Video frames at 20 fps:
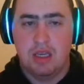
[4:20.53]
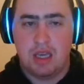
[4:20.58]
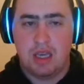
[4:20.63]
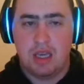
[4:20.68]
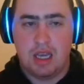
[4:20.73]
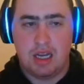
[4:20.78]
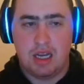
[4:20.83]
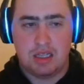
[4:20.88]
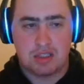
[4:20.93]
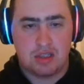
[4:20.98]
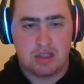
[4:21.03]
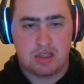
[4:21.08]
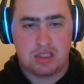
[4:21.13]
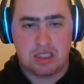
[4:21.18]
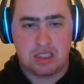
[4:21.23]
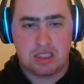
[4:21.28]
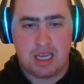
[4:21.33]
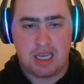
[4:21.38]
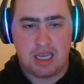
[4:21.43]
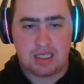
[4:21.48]
And as long as
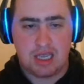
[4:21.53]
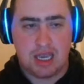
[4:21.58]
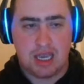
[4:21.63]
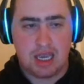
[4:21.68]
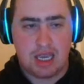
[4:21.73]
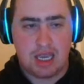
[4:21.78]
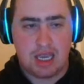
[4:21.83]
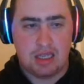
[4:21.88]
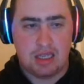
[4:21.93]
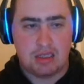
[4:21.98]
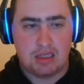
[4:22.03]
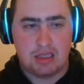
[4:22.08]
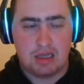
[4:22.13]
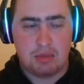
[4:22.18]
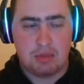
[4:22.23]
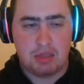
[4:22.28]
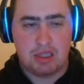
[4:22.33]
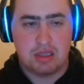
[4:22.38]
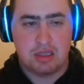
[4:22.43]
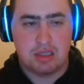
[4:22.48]
he has a hand, I
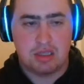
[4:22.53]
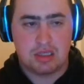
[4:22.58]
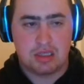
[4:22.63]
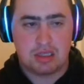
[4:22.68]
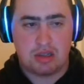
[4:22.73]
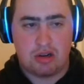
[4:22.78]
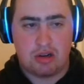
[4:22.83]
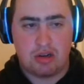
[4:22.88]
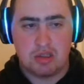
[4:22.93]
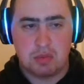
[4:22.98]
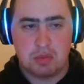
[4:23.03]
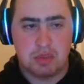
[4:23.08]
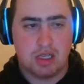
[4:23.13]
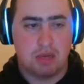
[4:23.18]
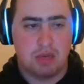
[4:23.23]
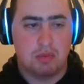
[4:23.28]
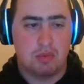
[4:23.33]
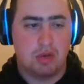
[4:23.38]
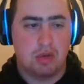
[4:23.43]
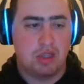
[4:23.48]
mean, this card has
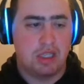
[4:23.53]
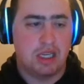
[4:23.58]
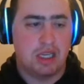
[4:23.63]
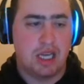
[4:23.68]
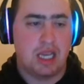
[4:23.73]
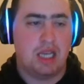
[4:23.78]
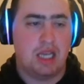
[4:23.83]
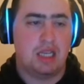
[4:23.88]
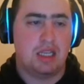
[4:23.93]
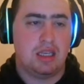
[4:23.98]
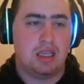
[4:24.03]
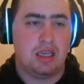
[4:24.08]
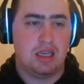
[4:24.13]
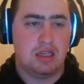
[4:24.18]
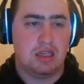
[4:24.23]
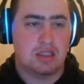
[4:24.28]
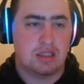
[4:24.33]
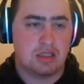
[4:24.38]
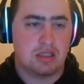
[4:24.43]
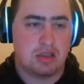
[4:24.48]
become really handy, and
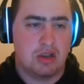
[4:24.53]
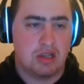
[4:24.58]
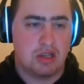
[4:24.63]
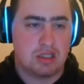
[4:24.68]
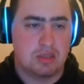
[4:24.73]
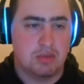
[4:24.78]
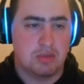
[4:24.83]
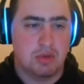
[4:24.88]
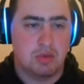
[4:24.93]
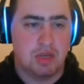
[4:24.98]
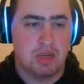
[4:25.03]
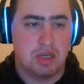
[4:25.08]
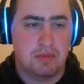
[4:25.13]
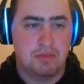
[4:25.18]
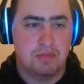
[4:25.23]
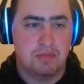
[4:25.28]
it's caused him to win.